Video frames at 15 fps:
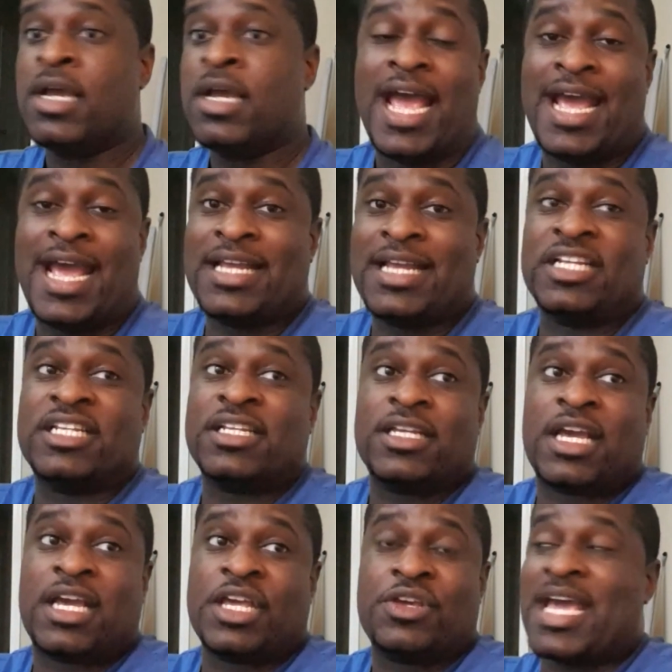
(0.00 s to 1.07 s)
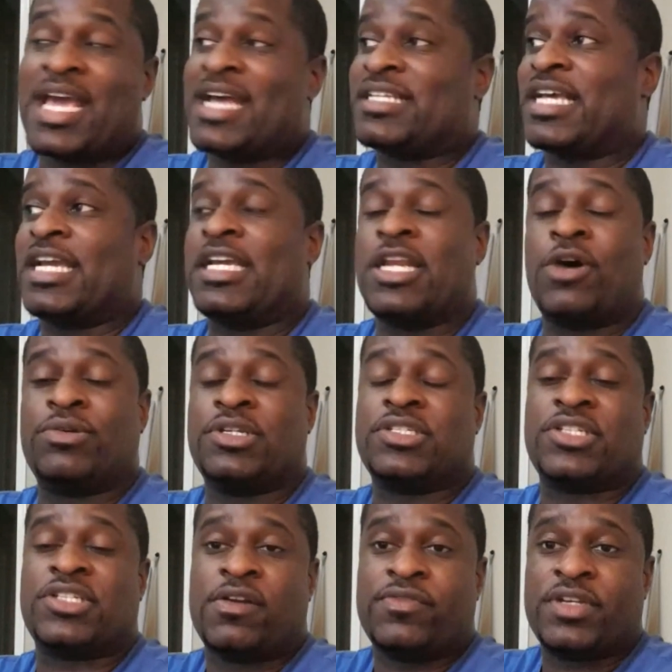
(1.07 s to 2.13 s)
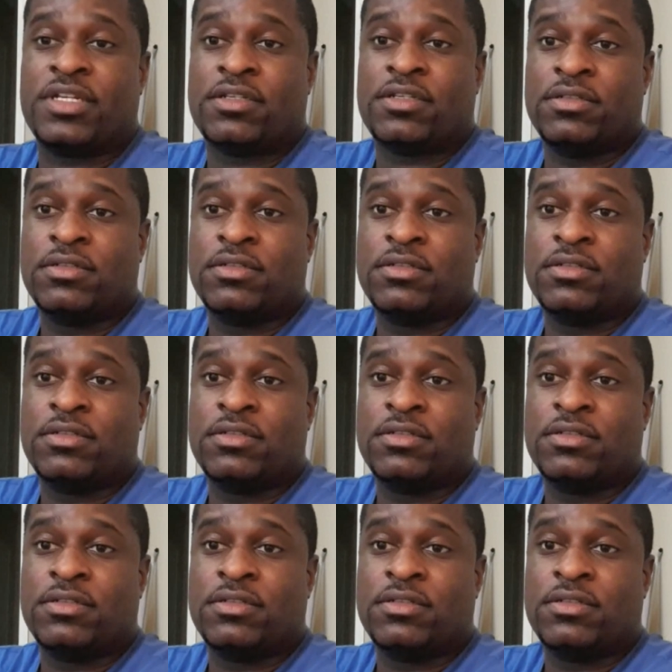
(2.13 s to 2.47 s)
And you can't say he don't deserve it.